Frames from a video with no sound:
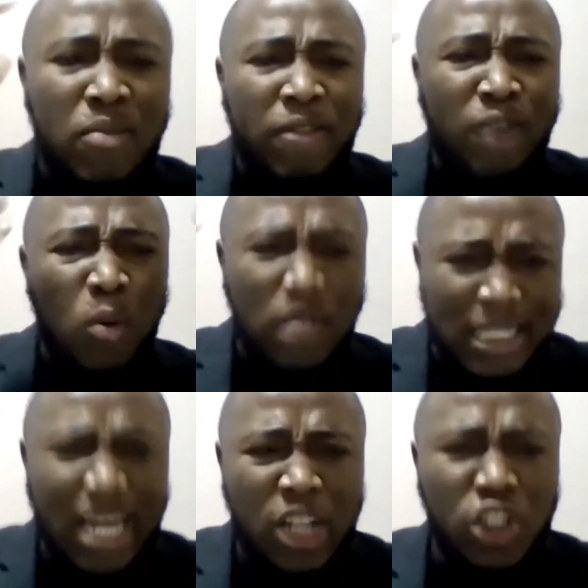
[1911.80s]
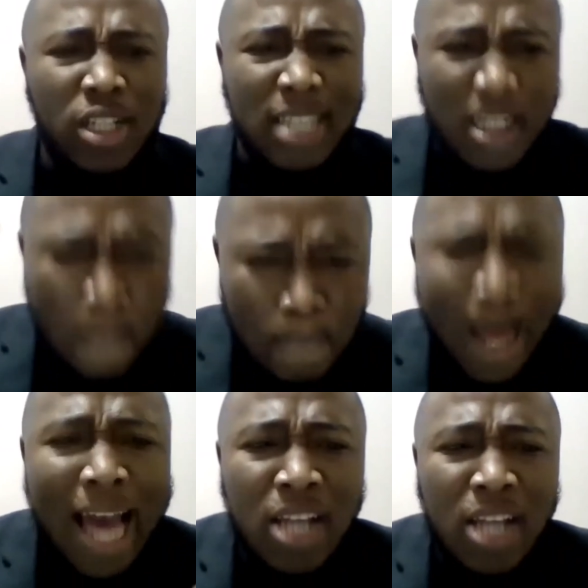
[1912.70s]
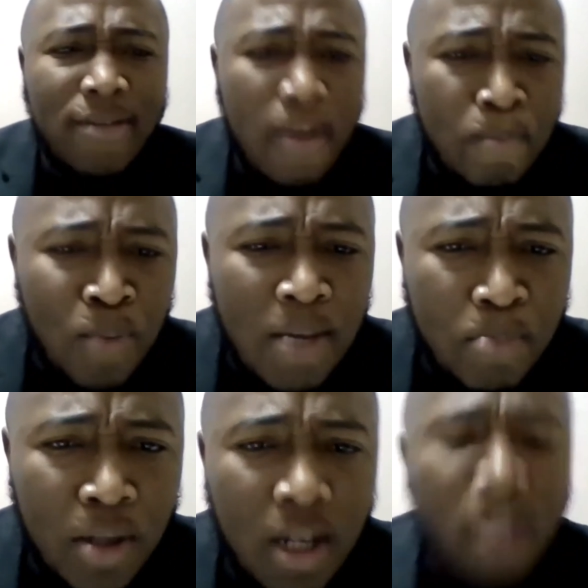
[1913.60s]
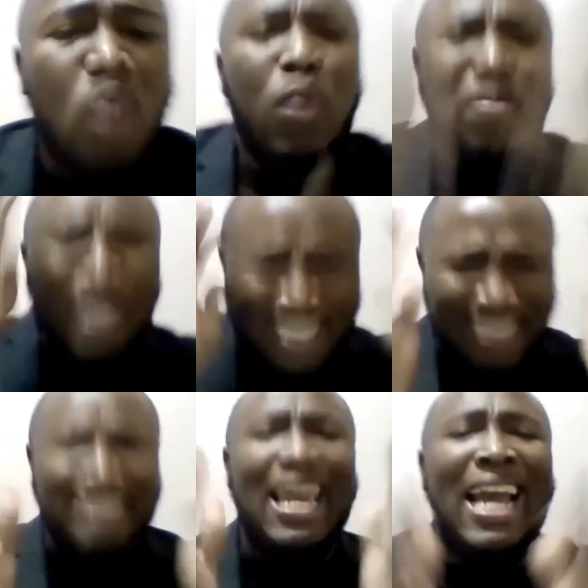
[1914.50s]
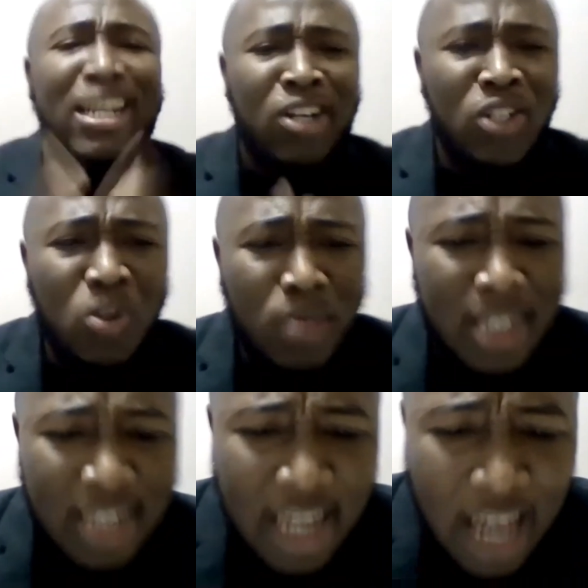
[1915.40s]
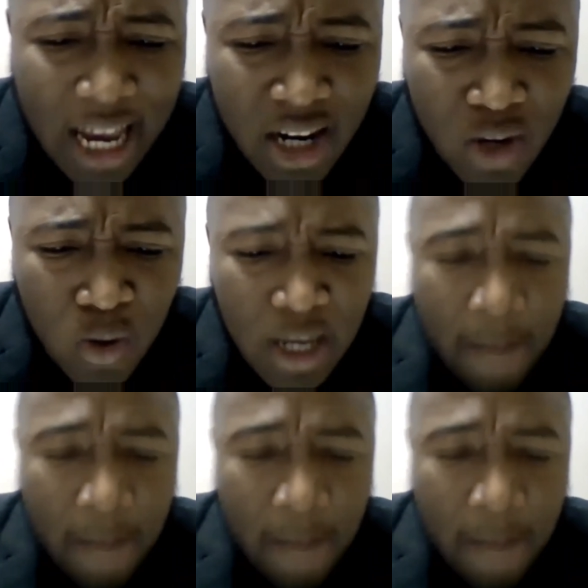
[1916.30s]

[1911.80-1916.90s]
foundations and the minds of your people uh, will be stayed on you today. Hallelujah.